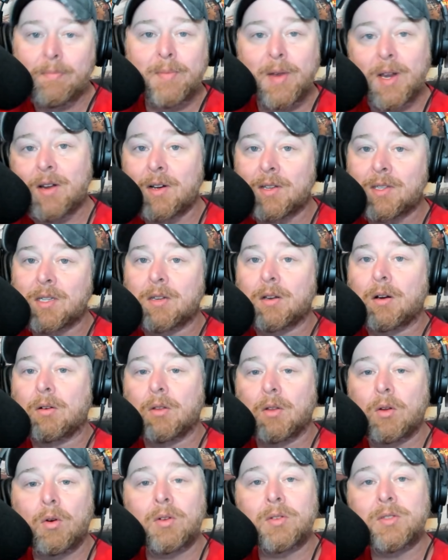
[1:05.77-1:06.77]
because of
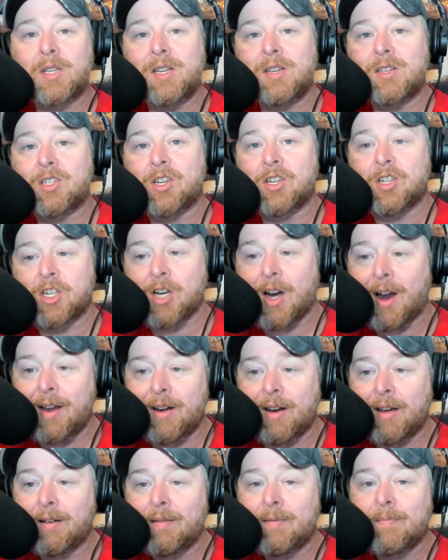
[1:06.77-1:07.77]
their loyalties to
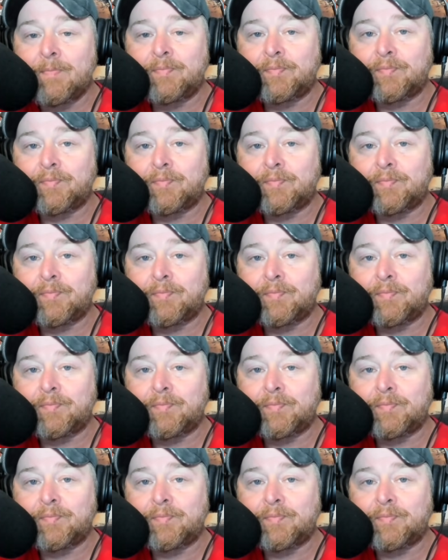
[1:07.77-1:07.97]
China